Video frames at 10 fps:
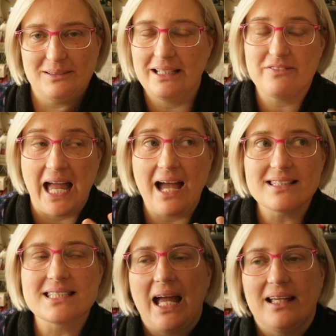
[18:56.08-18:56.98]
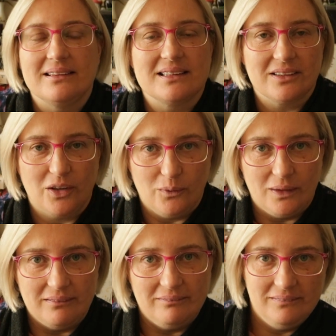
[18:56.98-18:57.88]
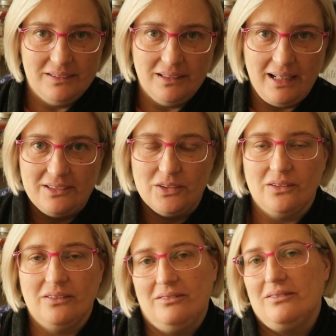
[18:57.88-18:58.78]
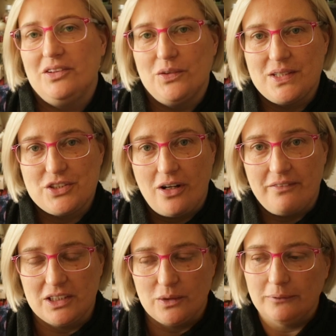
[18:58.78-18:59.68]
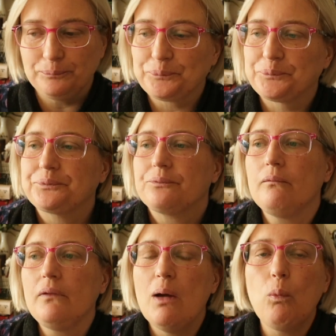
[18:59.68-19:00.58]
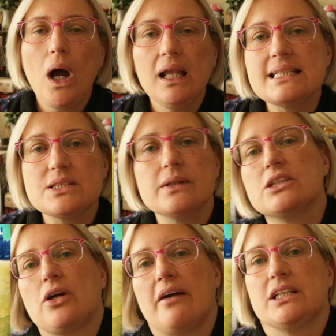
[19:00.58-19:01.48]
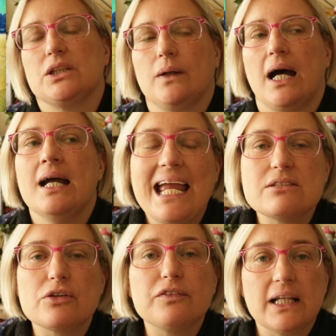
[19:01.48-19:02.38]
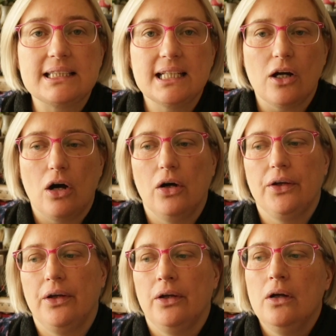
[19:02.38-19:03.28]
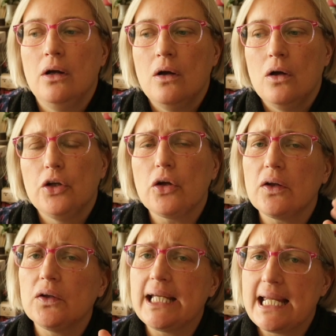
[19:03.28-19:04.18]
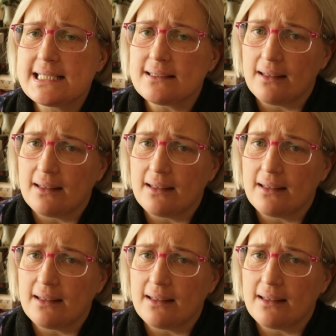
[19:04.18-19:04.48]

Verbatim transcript: leave the house and go and and do this driving tour. And while he's doing the driving tour, he's reflecting on not only his